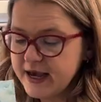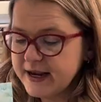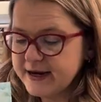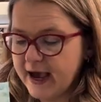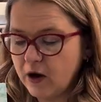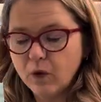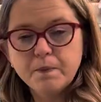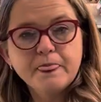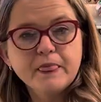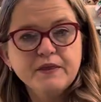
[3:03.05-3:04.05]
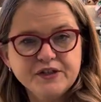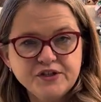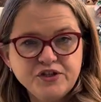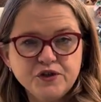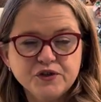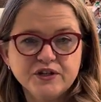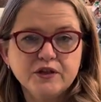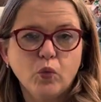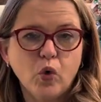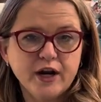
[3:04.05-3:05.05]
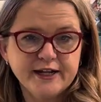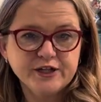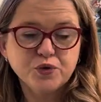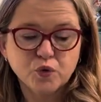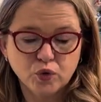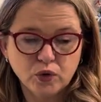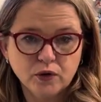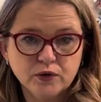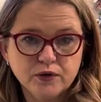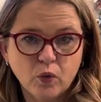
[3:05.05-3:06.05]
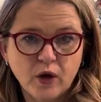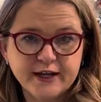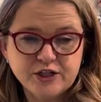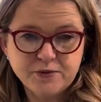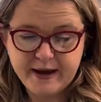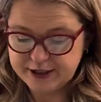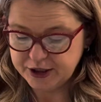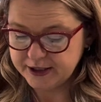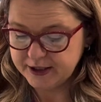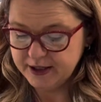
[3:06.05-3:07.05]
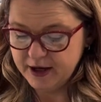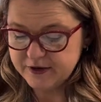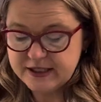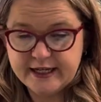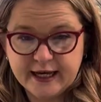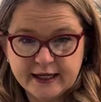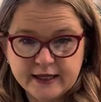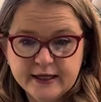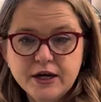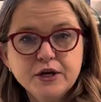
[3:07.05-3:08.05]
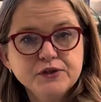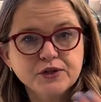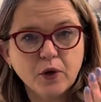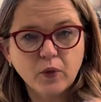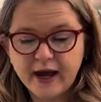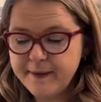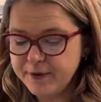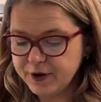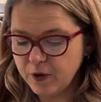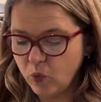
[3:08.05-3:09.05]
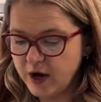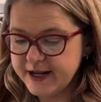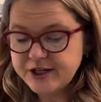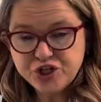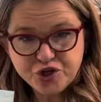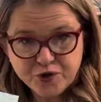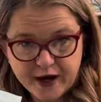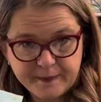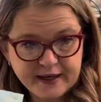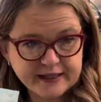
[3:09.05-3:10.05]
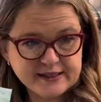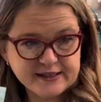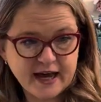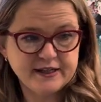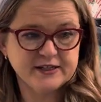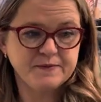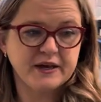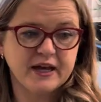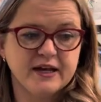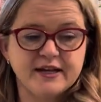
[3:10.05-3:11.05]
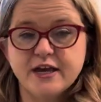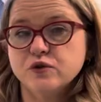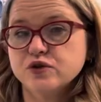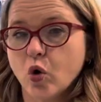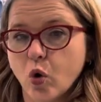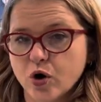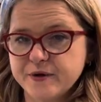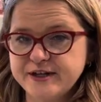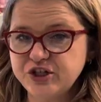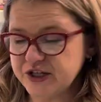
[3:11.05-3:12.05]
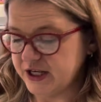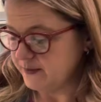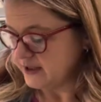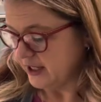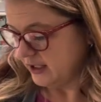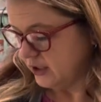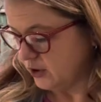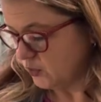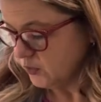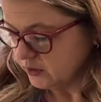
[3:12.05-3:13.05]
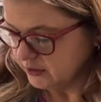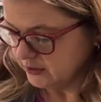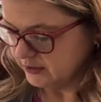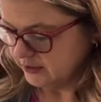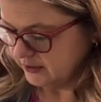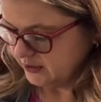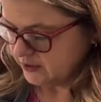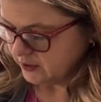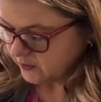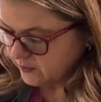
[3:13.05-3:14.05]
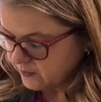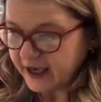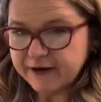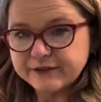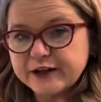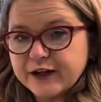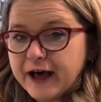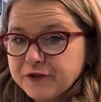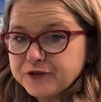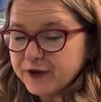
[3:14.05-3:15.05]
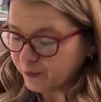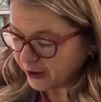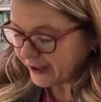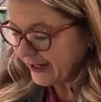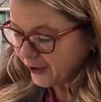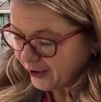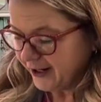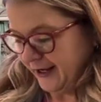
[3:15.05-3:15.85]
Now, this is using the one inch rule, the one inch magic of a stick. So when I put a one inch strip inside of this, because I use quarter inch seams, thank you. So we have little elves that work here.